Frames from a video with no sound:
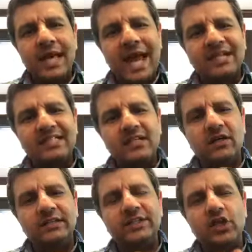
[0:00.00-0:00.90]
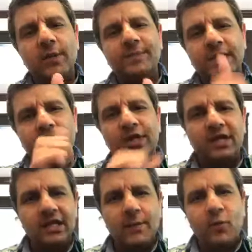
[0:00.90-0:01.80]
acting on this object
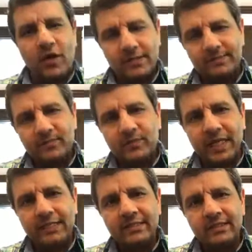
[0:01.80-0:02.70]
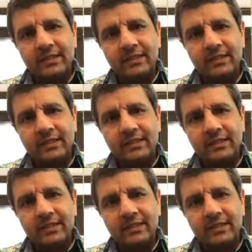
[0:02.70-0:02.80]
vertically upward, right?